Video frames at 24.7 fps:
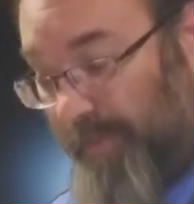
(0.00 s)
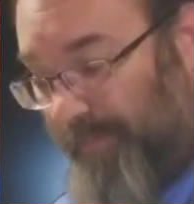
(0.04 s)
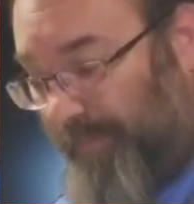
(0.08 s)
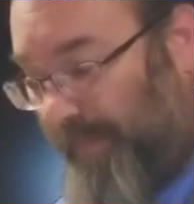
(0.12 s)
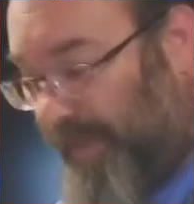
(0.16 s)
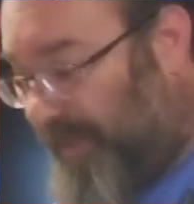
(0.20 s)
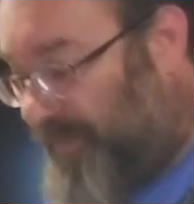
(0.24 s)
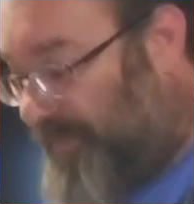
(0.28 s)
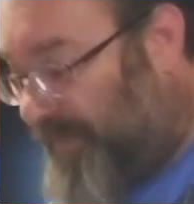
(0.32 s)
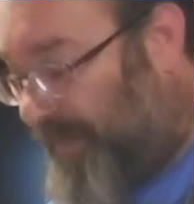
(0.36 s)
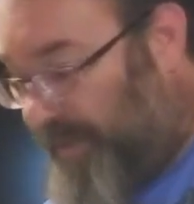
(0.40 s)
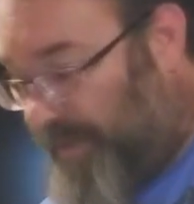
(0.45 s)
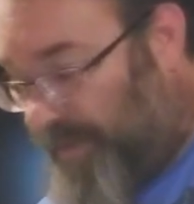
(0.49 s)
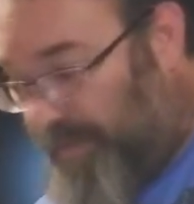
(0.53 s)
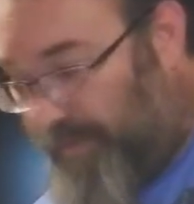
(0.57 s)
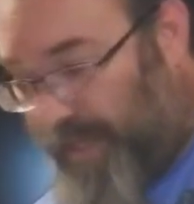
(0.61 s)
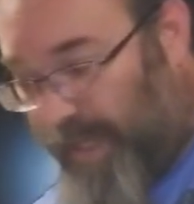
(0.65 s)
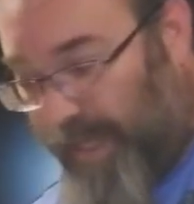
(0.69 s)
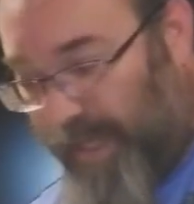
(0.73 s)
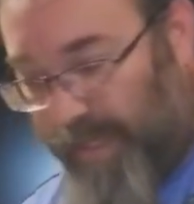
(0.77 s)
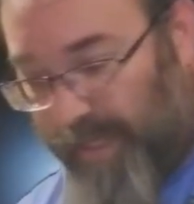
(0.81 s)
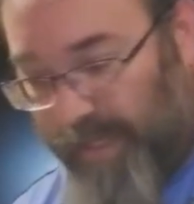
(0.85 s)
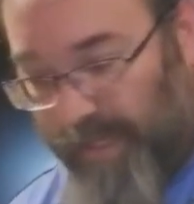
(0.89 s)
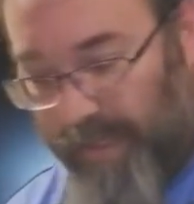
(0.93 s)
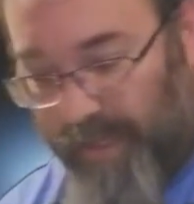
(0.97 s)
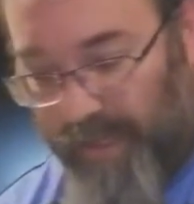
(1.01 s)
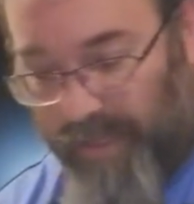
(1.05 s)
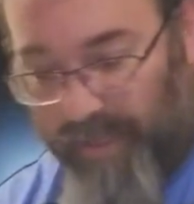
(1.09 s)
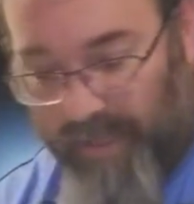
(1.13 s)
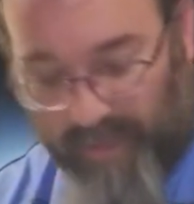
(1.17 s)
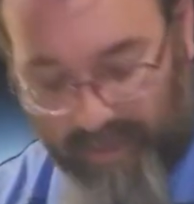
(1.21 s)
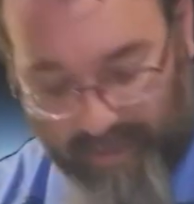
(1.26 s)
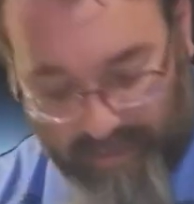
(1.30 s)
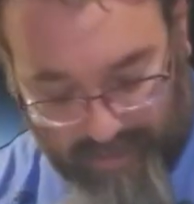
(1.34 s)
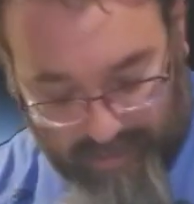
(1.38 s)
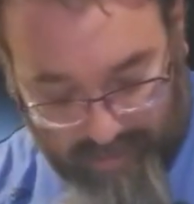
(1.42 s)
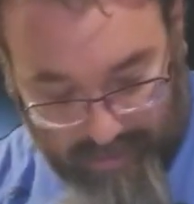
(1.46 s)
fans relocated.
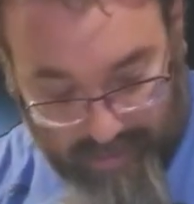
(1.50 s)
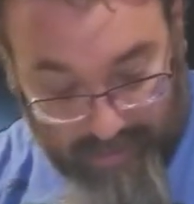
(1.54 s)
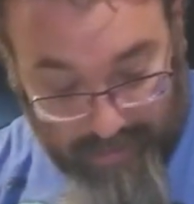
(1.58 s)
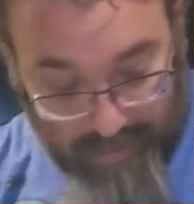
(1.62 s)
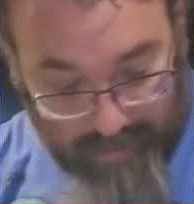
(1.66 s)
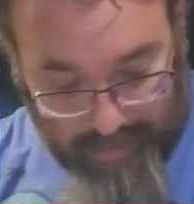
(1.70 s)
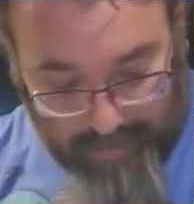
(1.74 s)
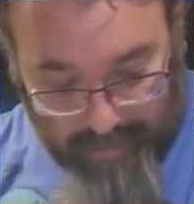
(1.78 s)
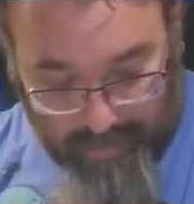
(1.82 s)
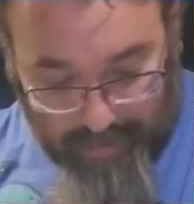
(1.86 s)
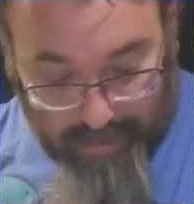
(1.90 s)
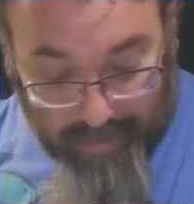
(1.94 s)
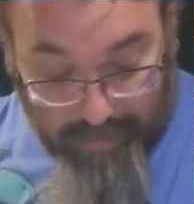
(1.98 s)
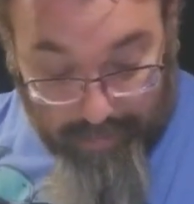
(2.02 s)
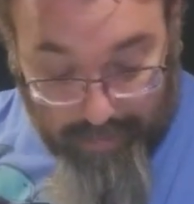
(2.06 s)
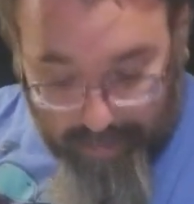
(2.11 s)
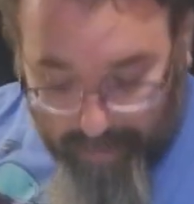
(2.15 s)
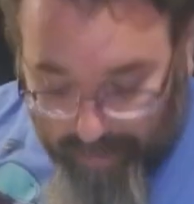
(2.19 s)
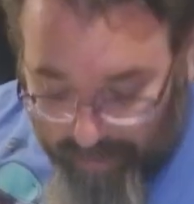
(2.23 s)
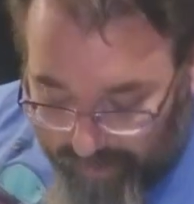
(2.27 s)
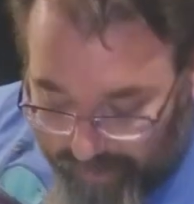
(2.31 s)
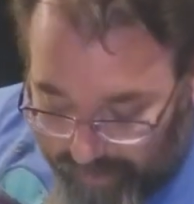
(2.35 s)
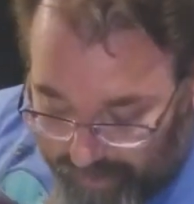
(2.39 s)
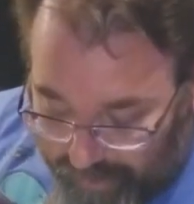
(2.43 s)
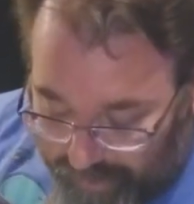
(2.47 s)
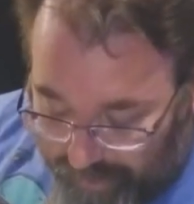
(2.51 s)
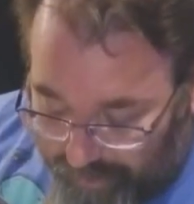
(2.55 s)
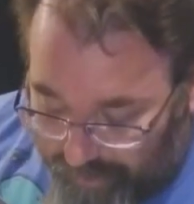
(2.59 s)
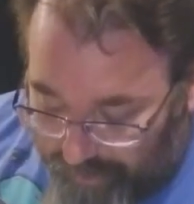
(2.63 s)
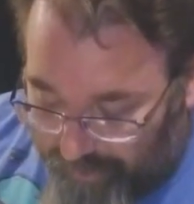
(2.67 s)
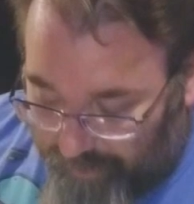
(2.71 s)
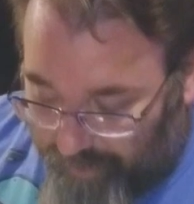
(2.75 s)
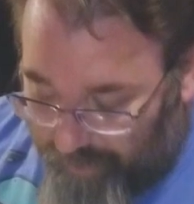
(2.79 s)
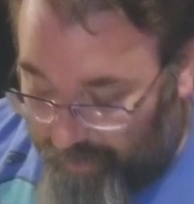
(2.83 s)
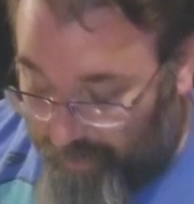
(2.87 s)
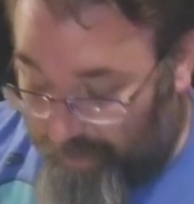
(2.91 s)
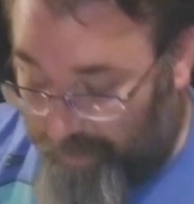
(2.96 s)
Now what I need to do,